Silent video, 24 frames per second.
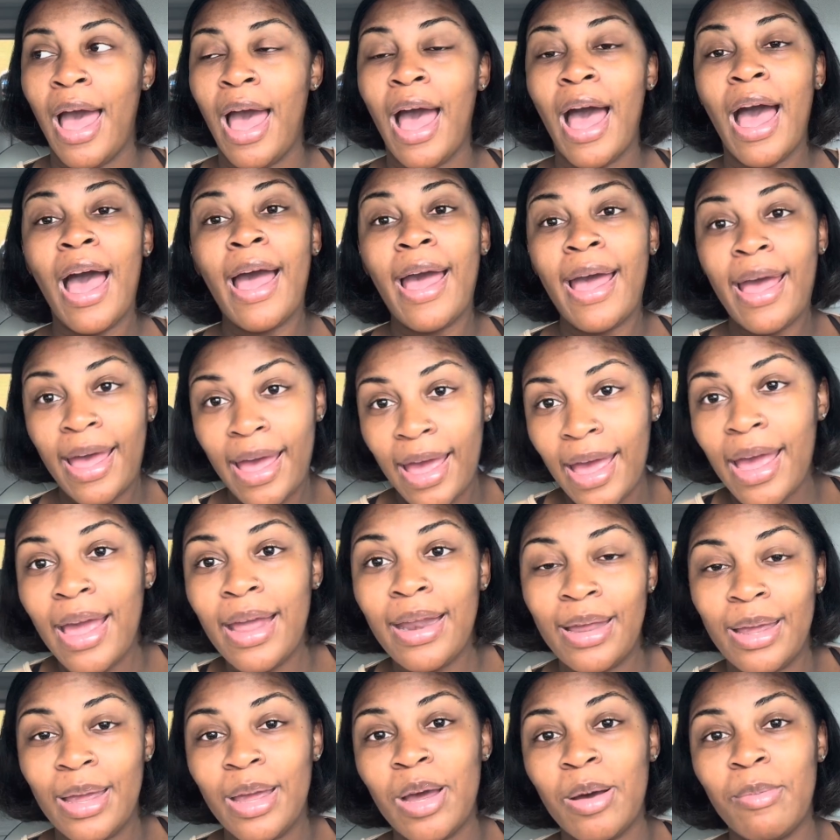I
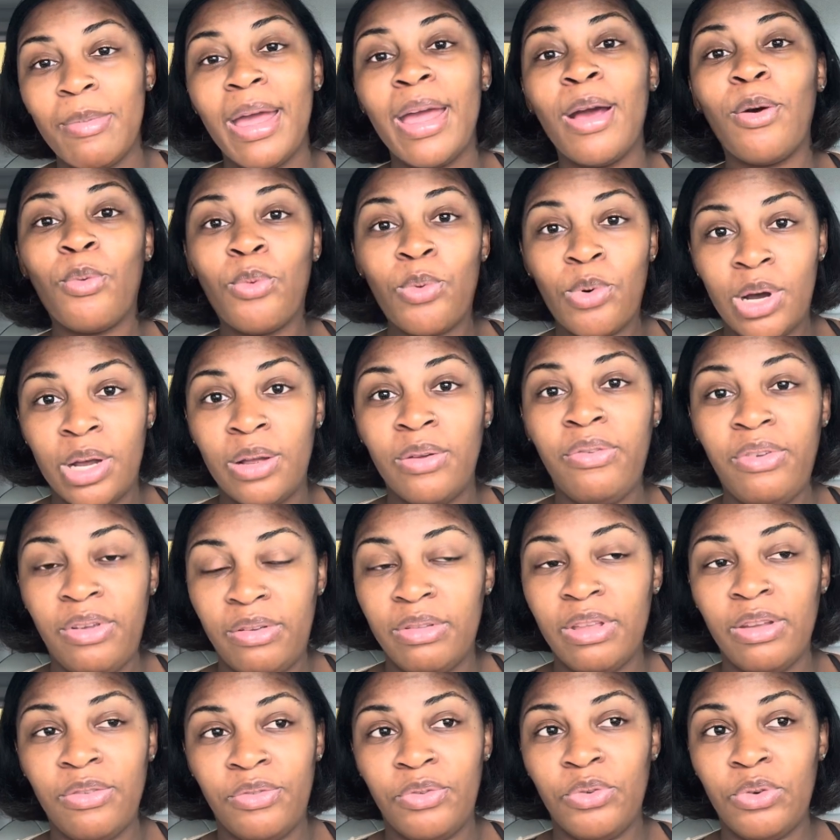had him at
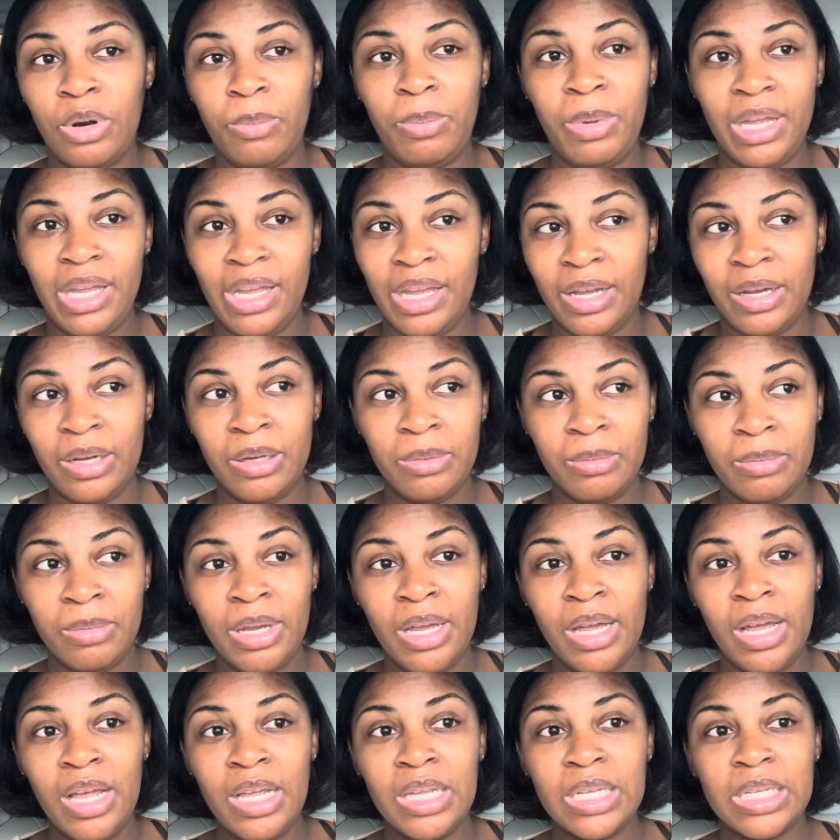1:54 p.m.
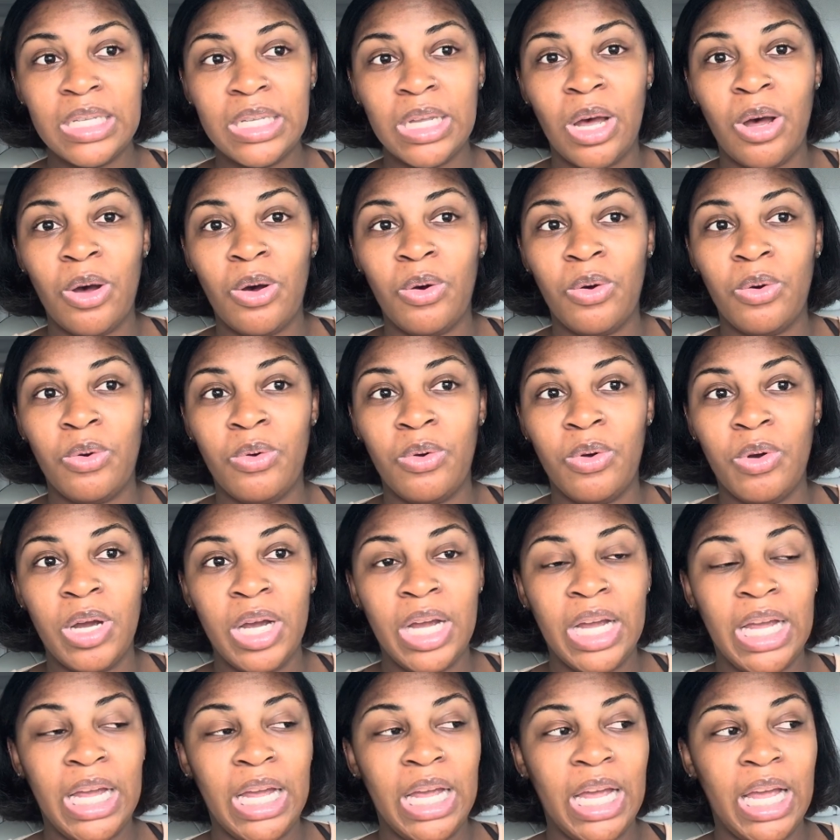So
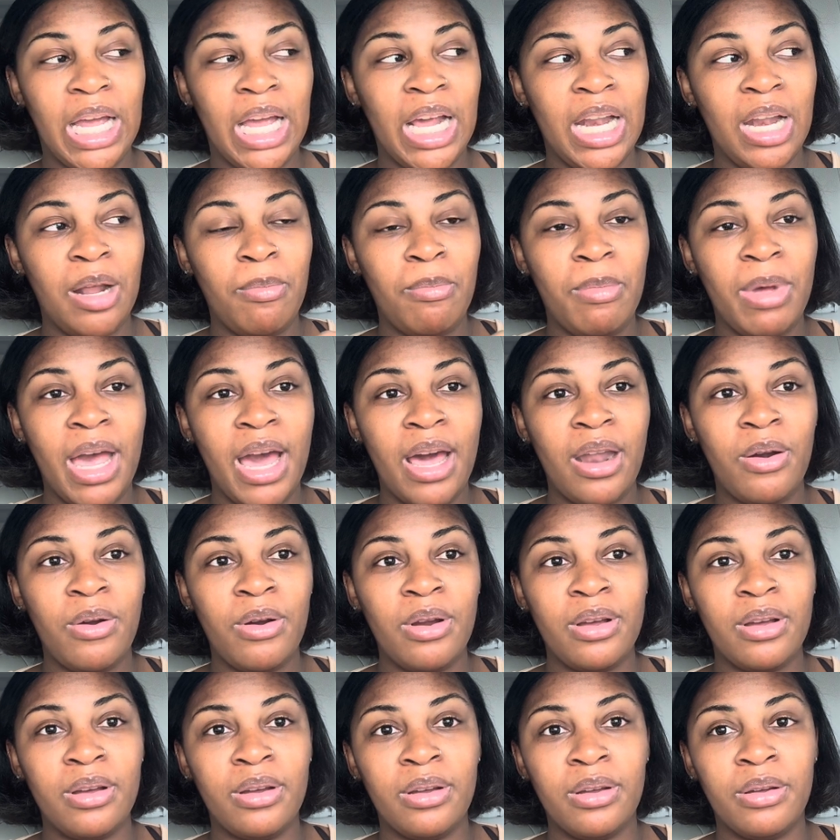in a matter
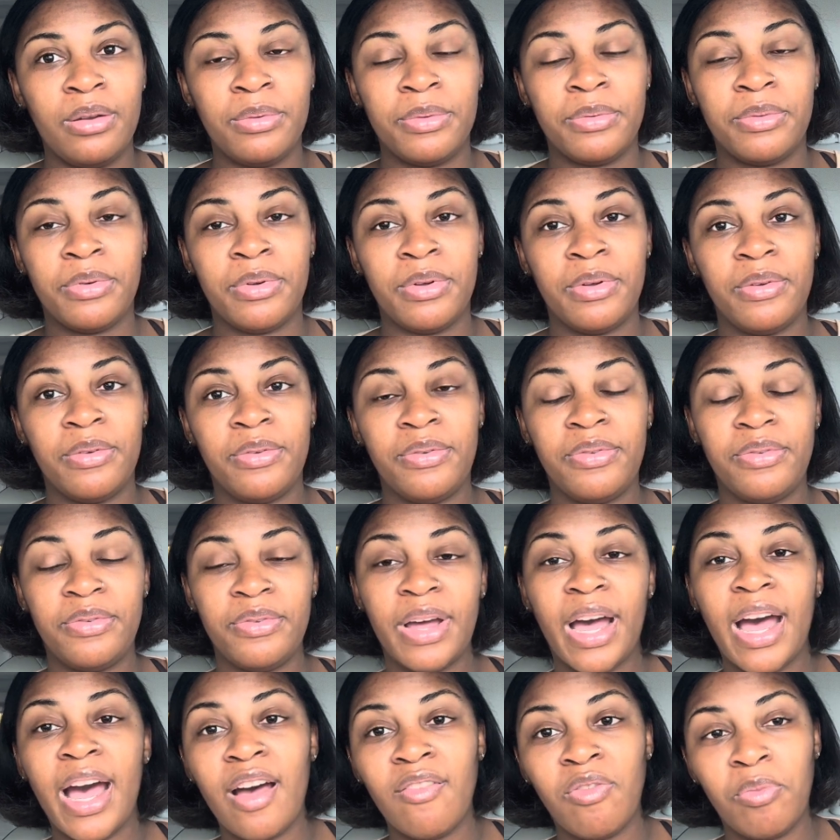of
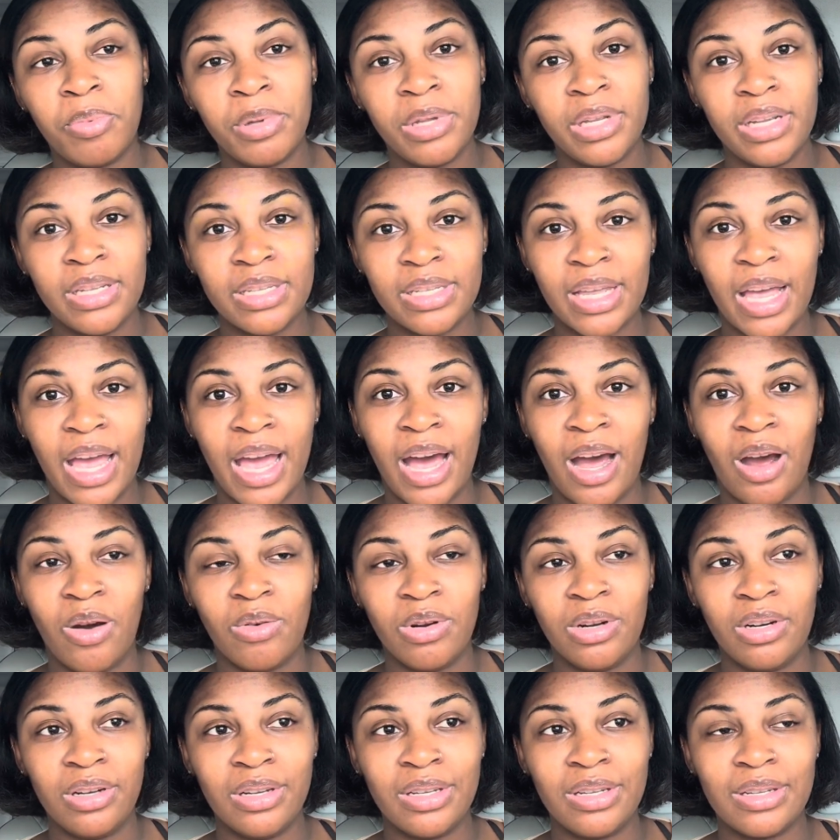5+
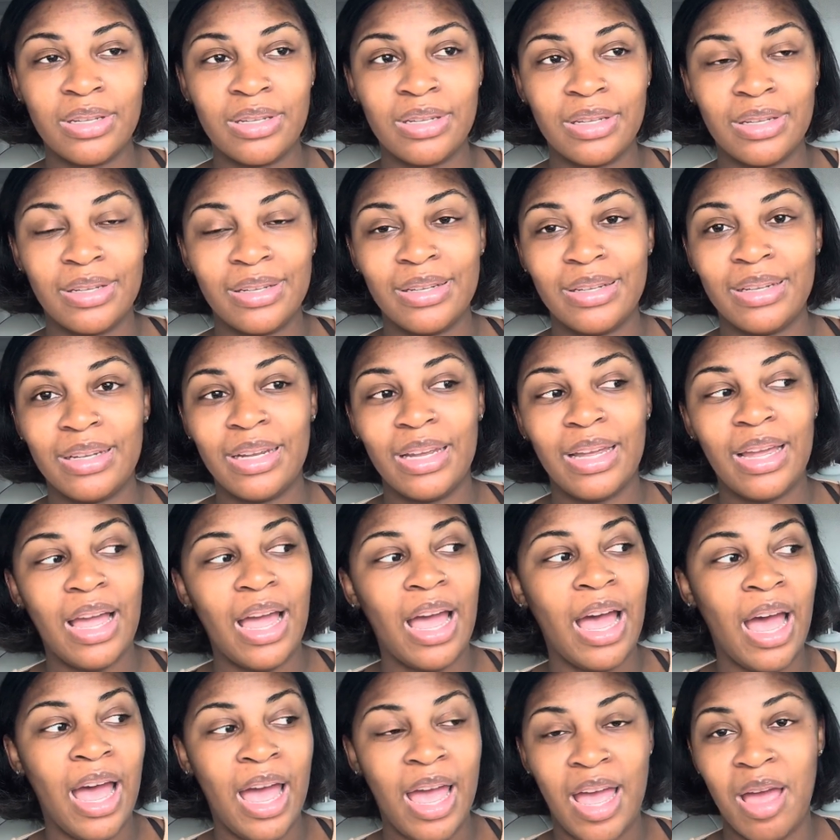hours,
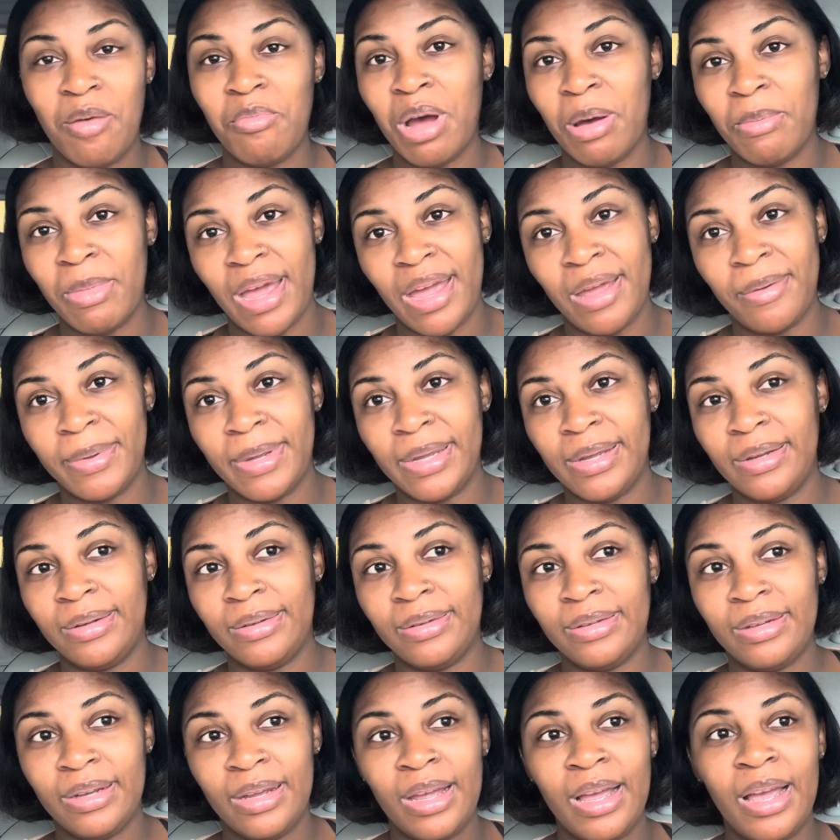I had my baby.
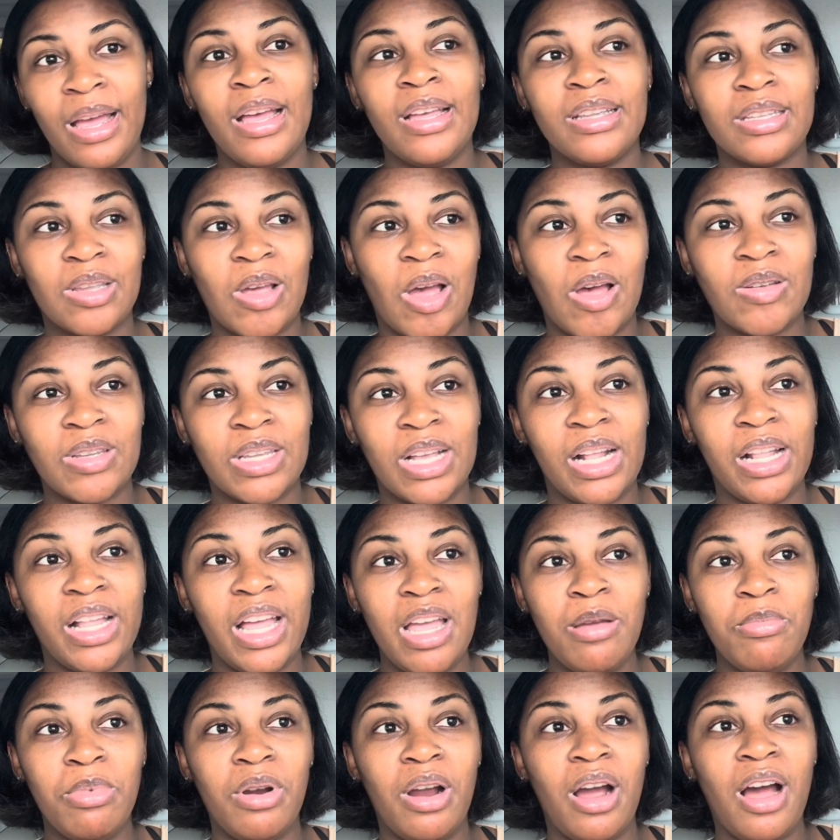So I was in
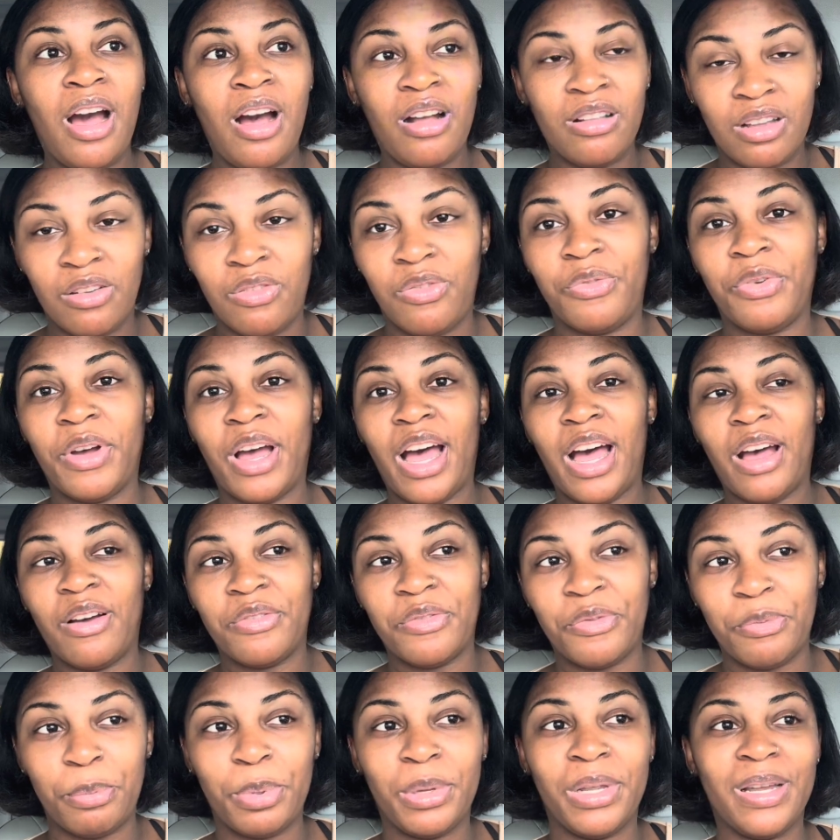labor all of
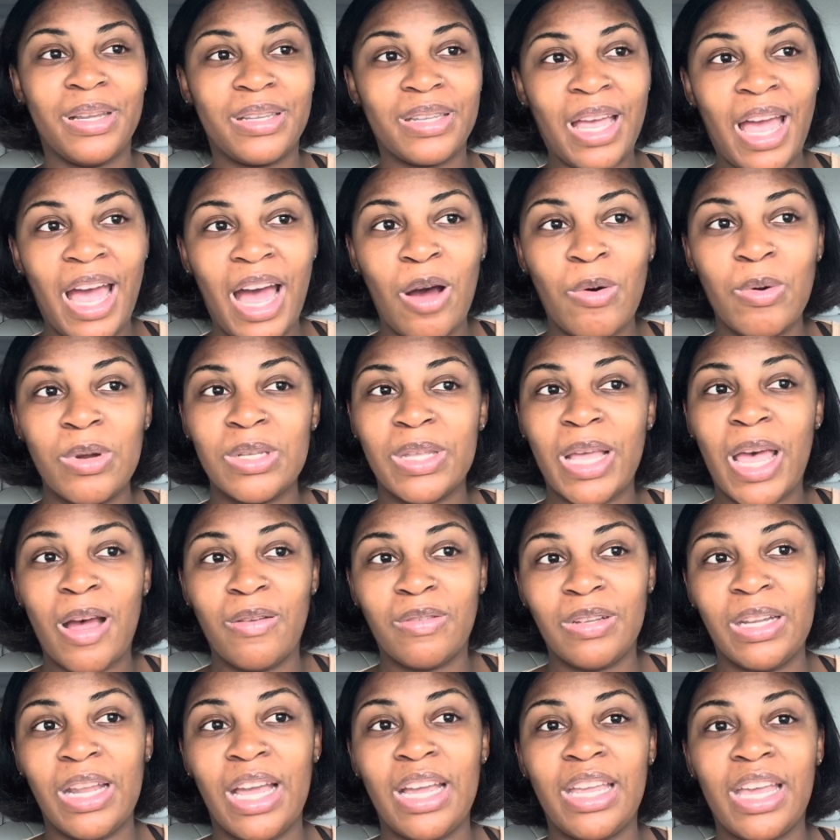5+ hours
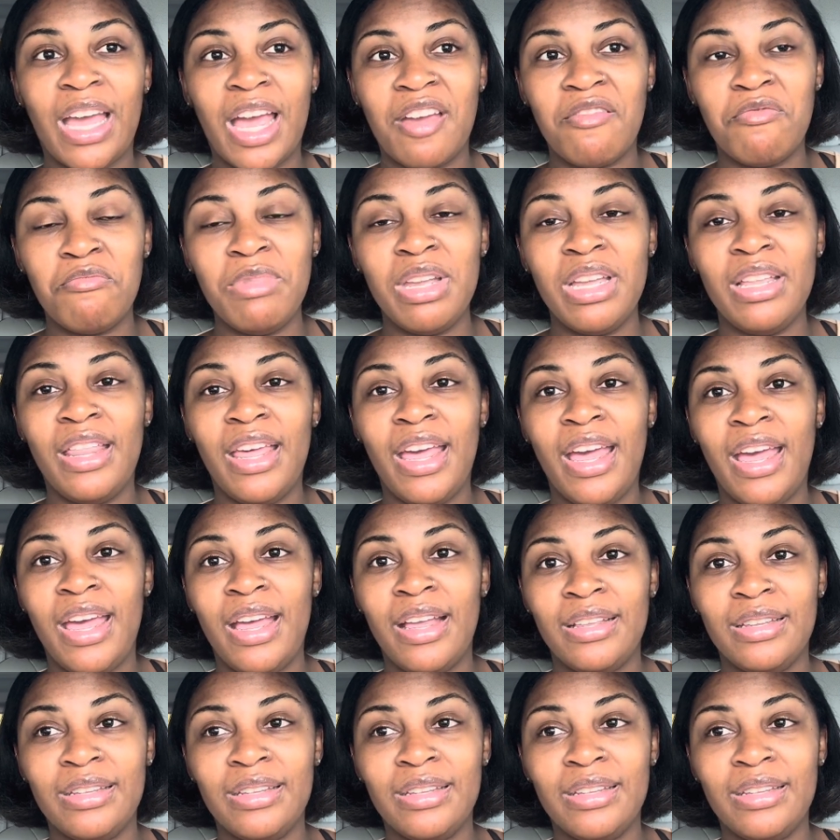after they gave me that